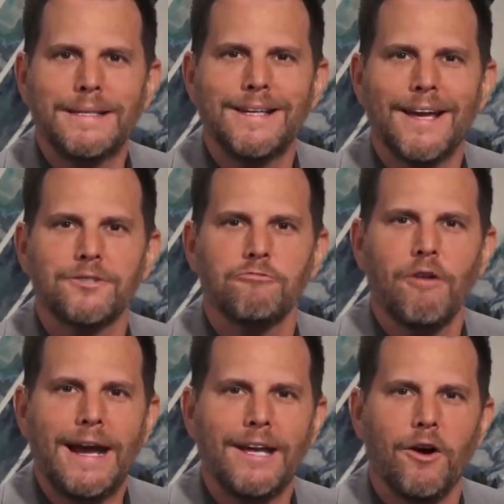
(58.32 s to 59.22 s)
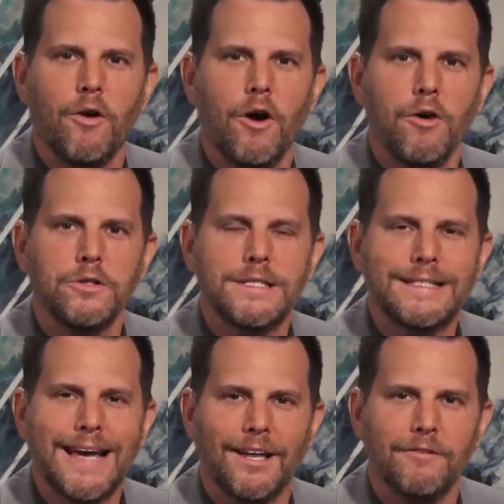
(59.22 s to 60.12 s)
me today is a radio host,
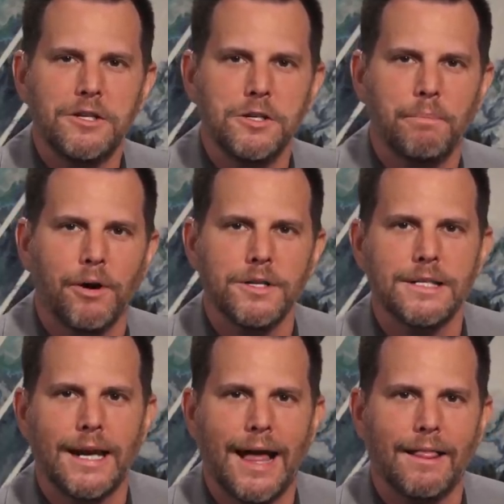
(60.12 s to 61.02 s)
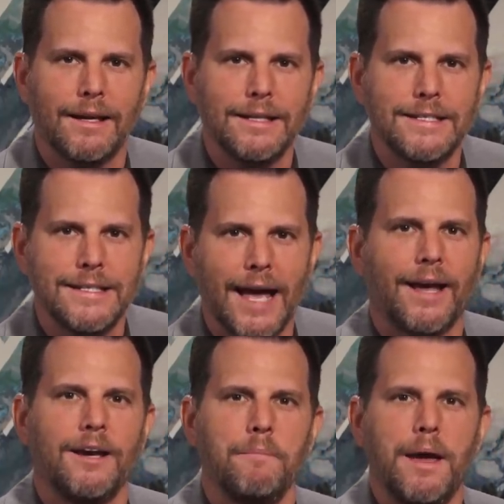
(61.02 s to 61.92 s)
television personality,
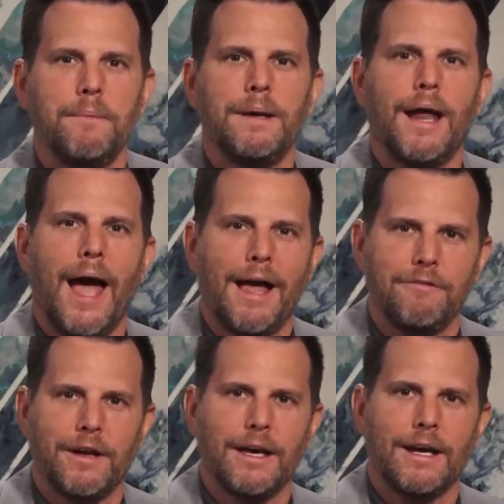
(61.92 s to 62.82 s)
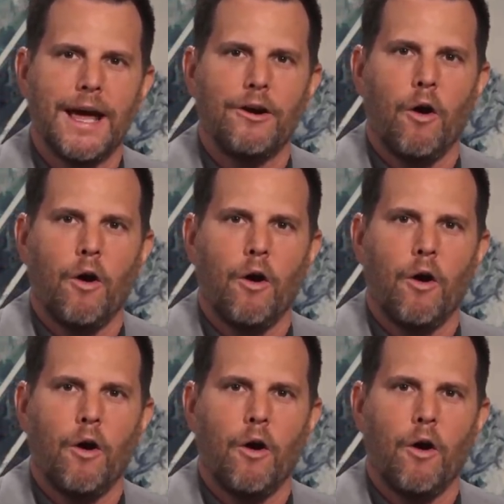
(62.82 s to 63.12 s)
Second Amendment advocate, and